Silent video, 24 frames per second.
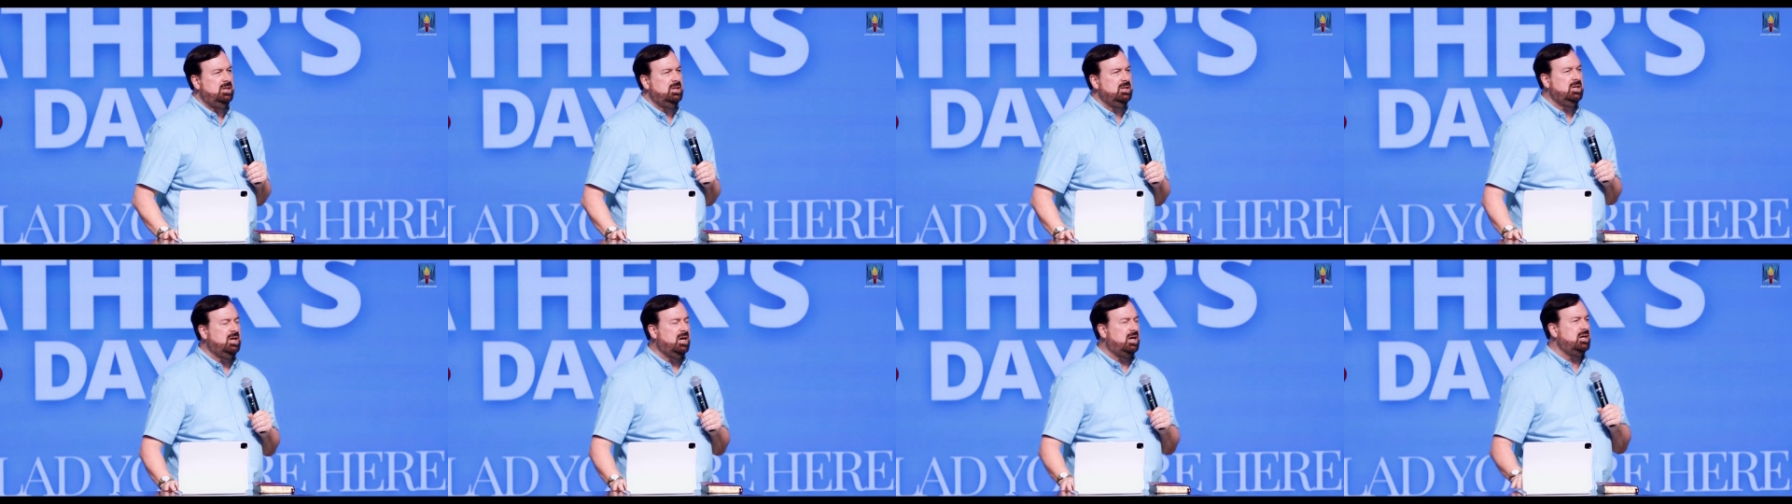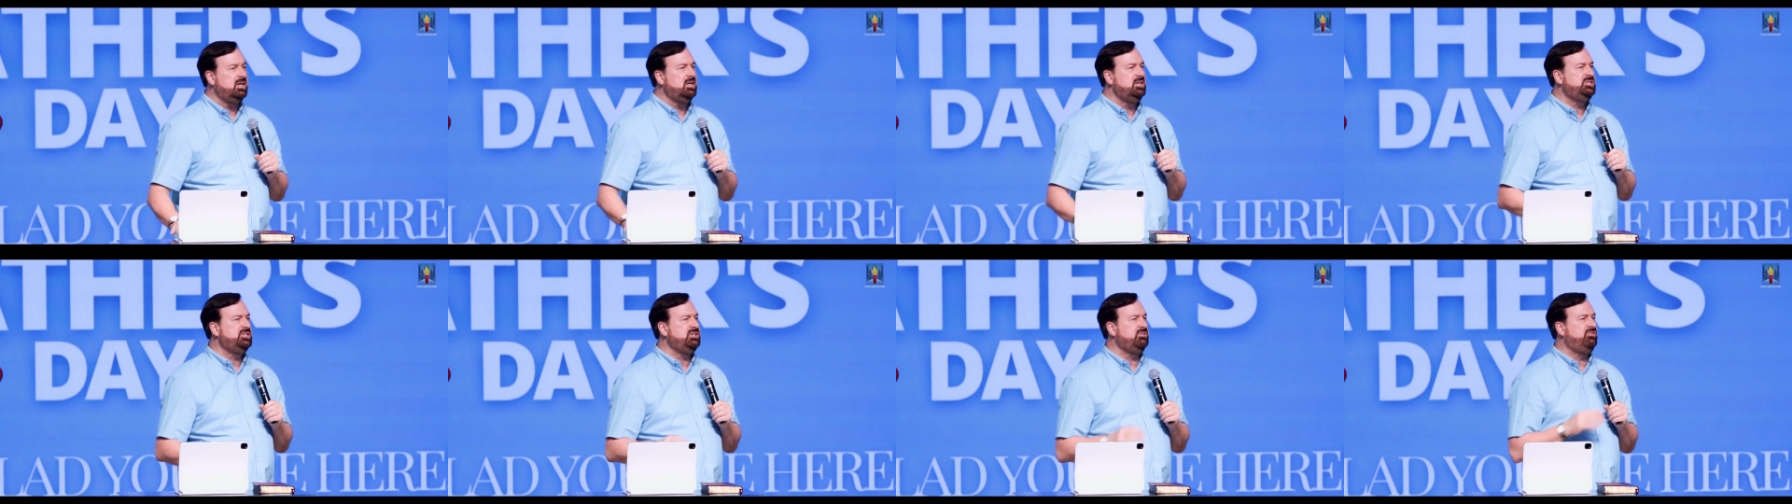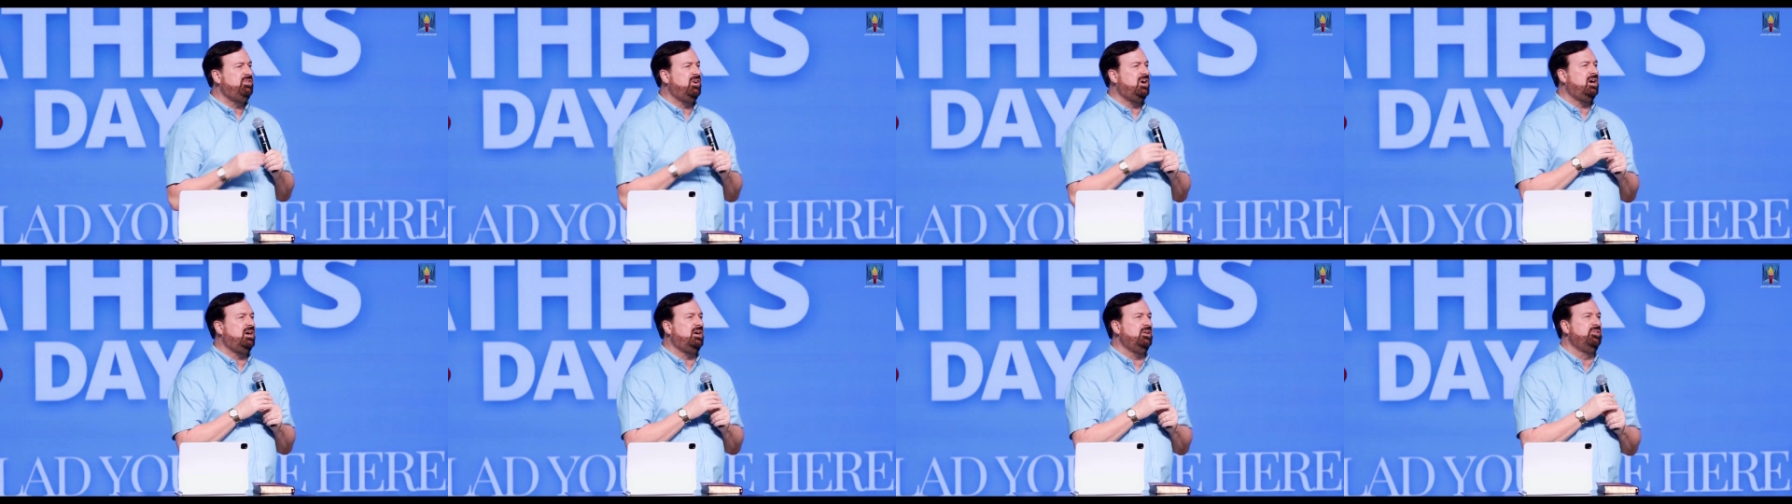God is a
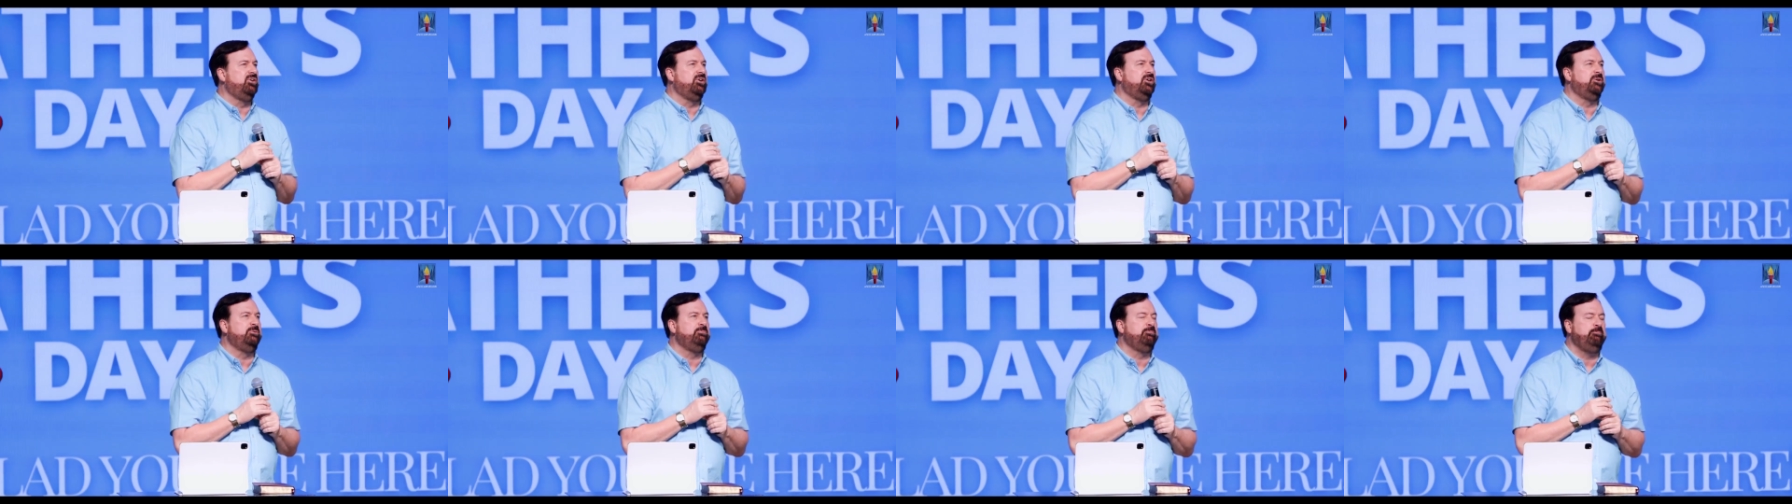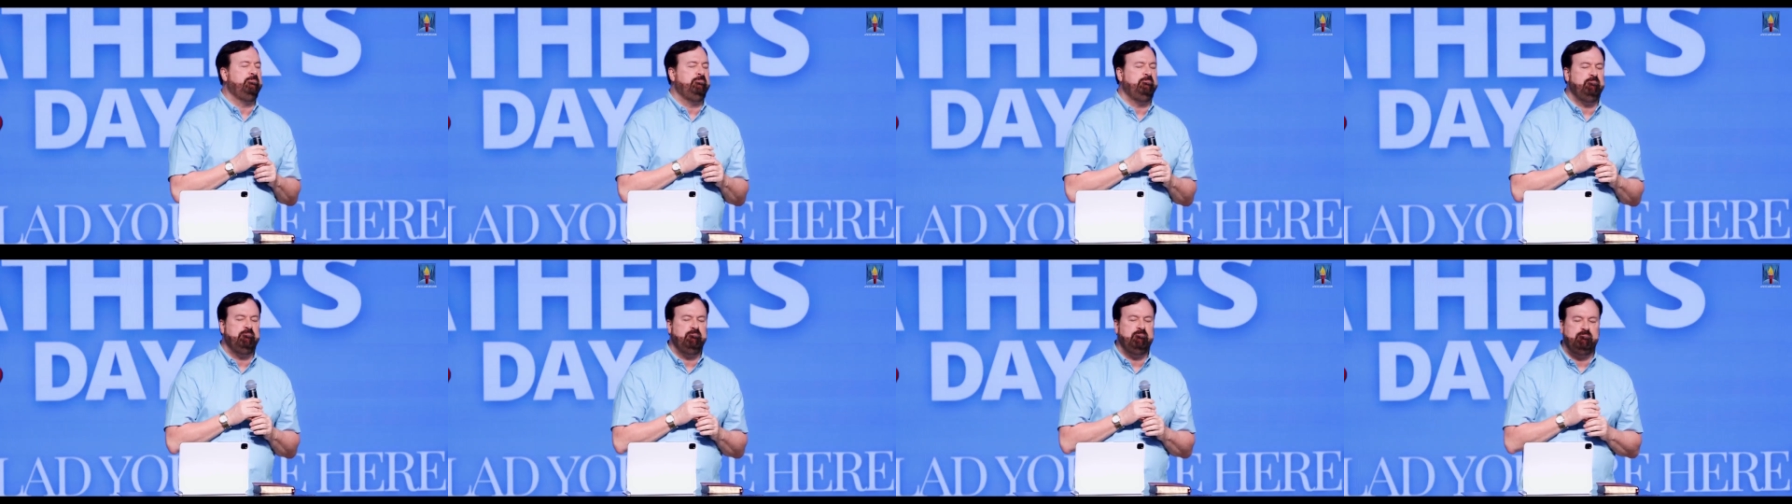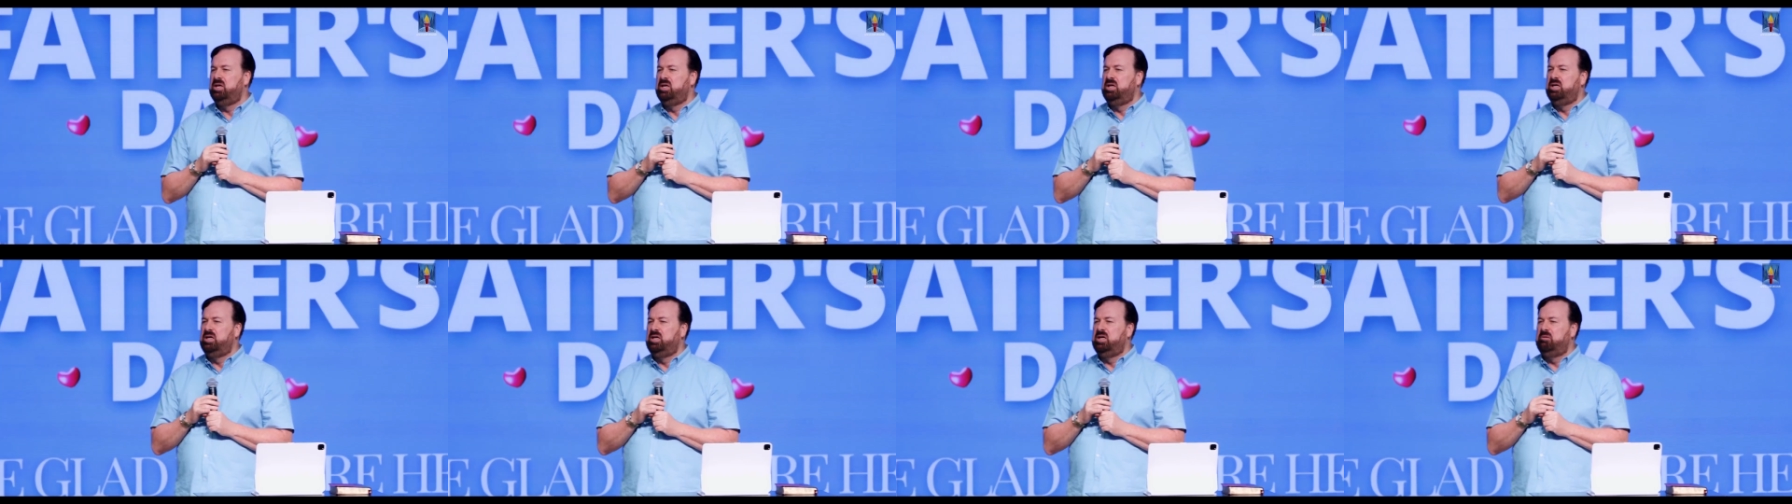father.
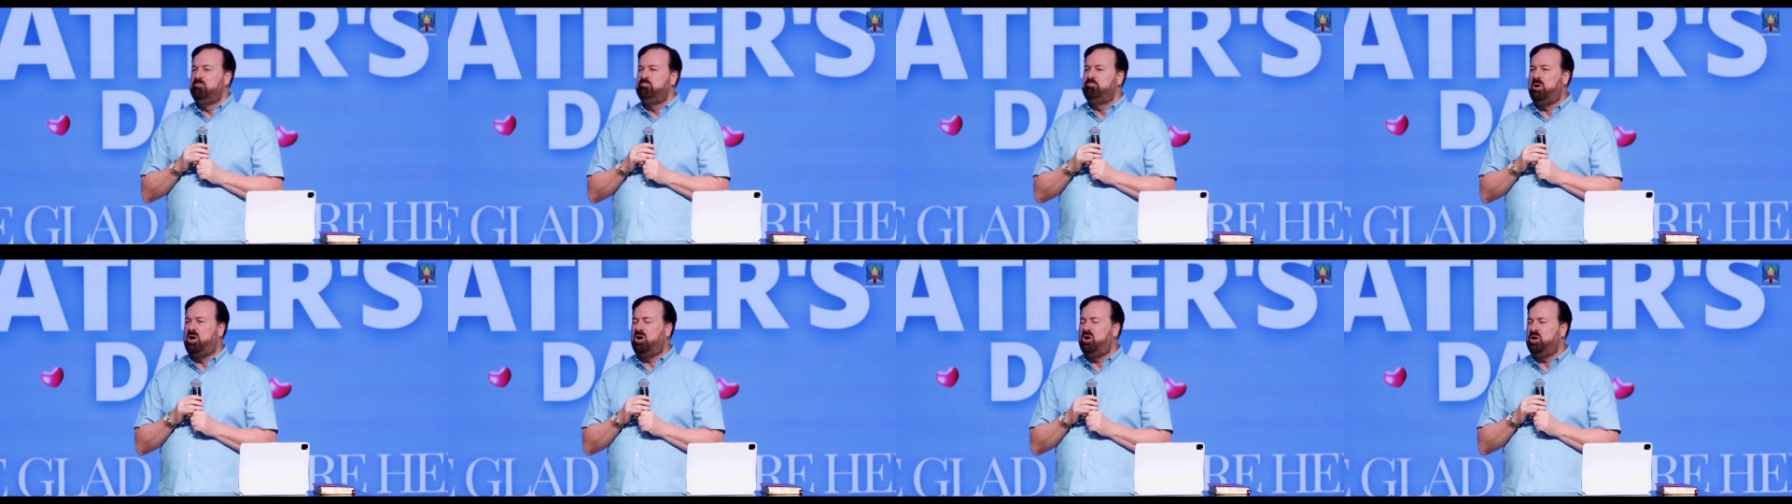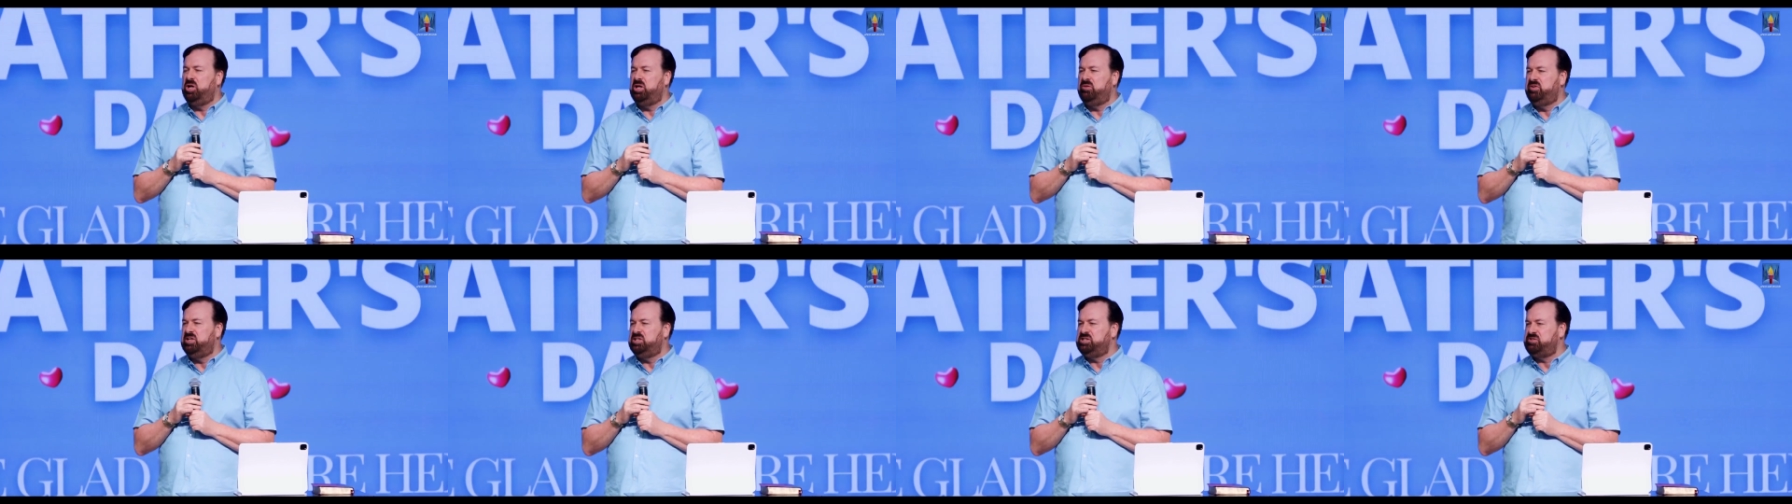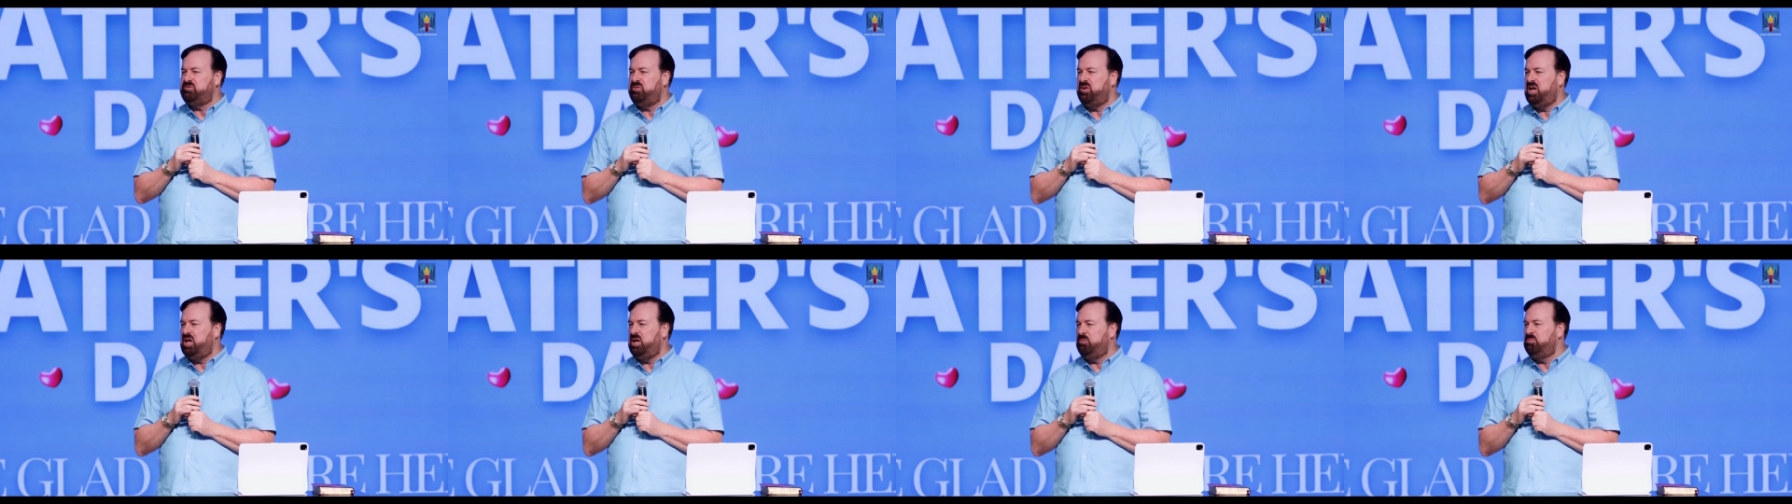Part of his
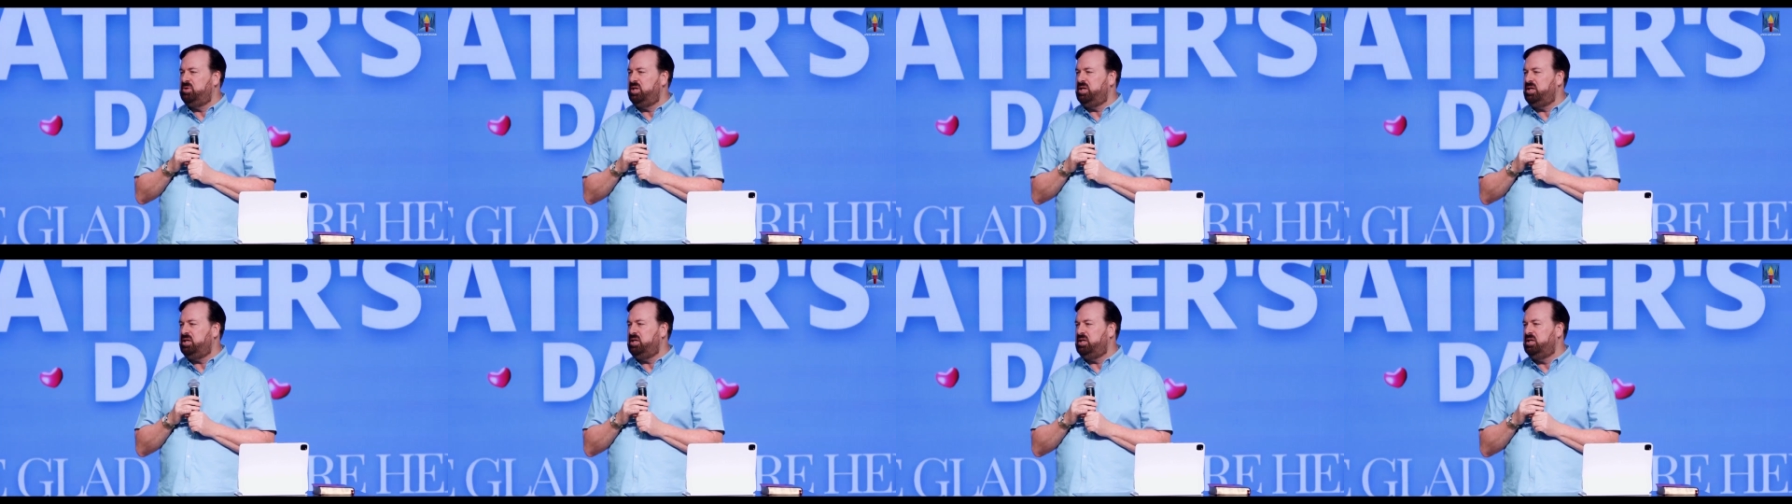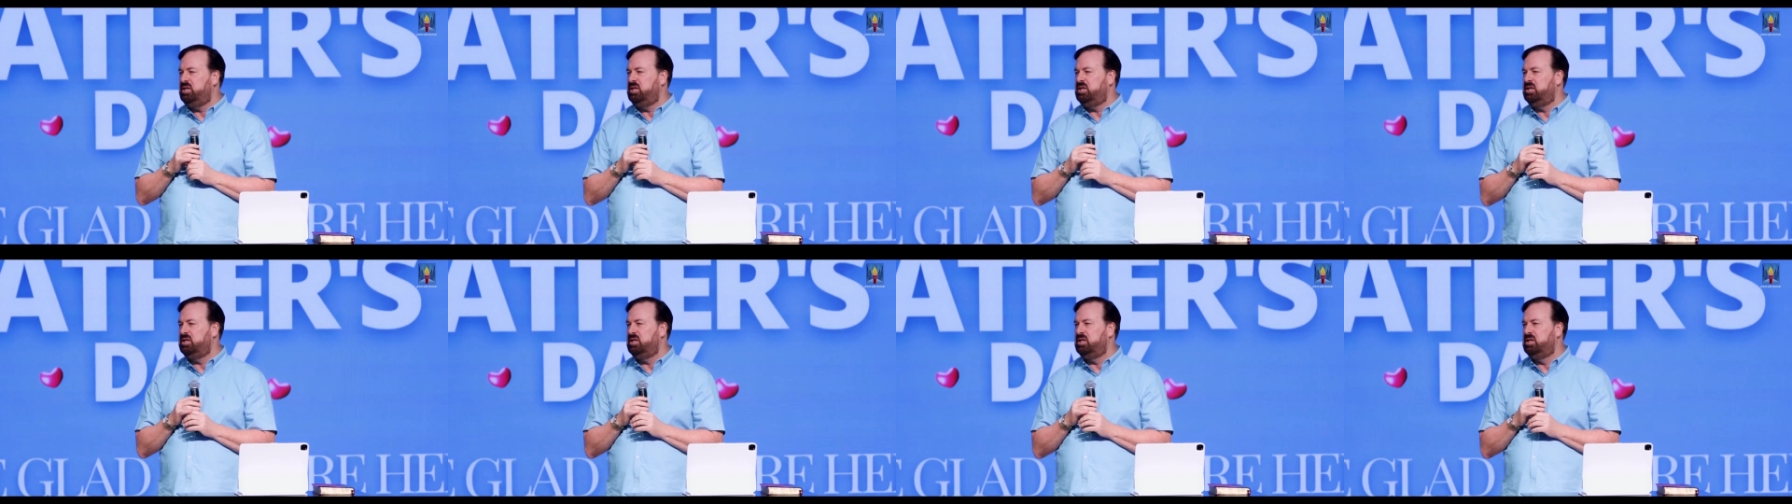family